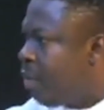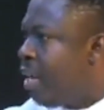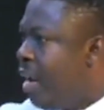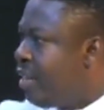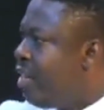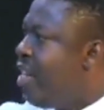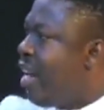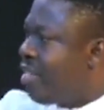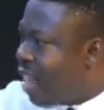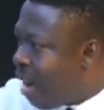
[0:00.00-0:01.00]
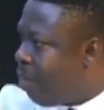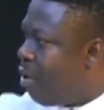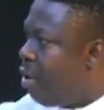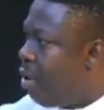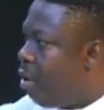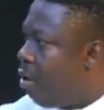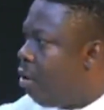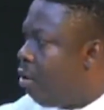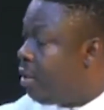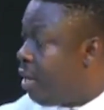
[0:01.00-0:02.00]
It's the next time on you.
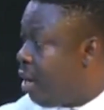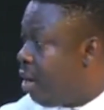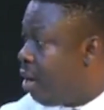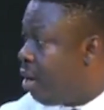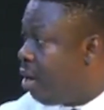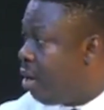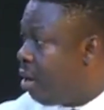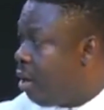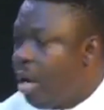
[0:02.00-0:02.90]
Was a dollar.